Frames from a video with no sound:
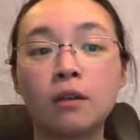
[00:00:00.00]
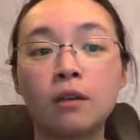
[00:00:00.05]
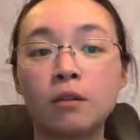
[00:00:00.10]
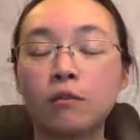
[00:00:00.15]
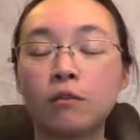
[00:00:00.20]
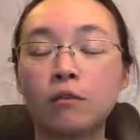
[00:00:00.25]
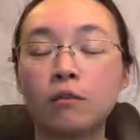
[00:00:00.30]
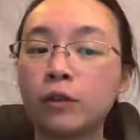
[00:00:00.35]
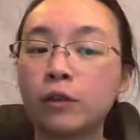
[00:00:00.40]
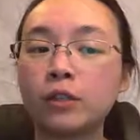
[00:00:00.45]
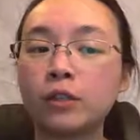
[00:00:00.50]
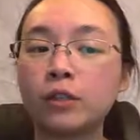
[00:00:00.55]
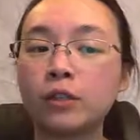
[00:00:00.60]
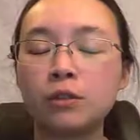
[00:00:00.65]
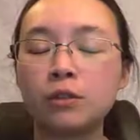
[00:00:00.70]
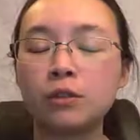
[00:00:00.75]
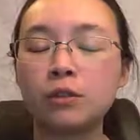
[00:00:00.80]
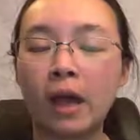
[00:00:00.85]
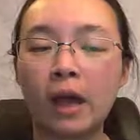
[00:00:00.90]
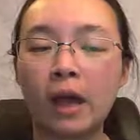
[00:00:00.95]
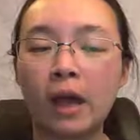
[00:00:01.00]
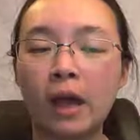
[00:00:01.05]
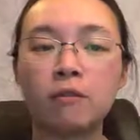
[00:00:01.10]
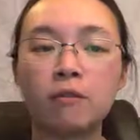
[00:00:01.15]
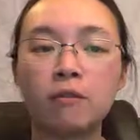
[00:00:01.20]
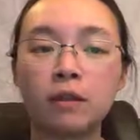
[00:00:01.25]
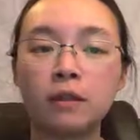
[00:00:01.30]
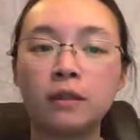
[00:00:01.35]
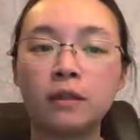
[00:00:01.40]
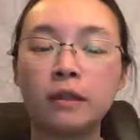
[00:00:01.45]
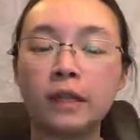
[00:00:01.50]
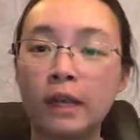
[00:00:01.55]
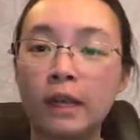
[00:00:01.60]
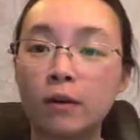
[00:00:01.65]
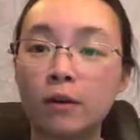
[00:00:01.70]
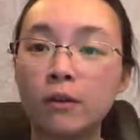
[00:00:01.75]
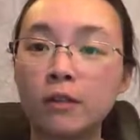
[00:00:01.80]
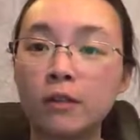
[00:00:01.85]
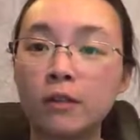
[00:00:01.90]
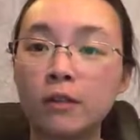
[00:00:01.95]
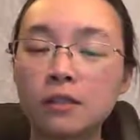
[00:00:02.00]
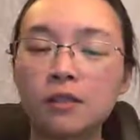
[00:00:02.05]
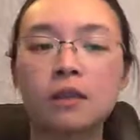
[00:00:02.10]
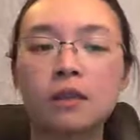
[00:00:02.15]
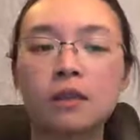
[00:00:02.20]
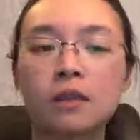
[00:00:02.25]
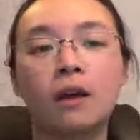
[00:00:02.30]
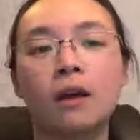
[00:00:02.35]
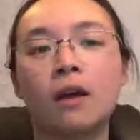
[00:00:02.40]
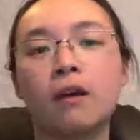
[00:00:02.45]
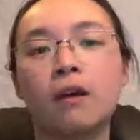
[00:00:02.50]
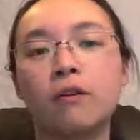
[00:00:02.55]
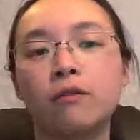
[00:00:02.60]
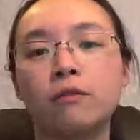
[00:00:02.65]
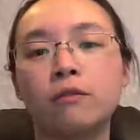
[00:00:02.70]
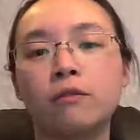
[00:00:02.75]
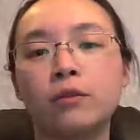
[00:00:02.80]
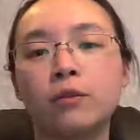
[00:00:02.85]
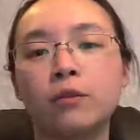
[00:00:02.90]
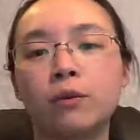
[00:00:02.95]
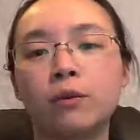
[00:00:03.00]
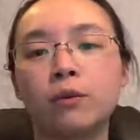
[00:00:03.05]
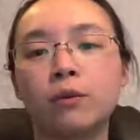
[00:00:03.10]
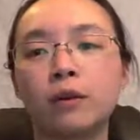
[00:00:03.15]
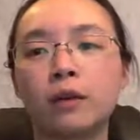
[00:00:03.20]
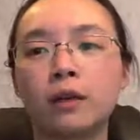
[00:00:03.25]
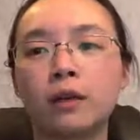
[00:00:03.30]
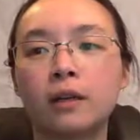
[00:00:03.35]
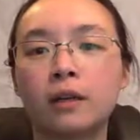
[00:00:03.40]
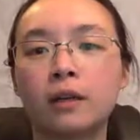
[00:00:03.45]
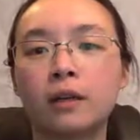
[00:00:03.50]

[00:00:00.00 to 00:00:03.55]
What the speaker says: First, you have layers of your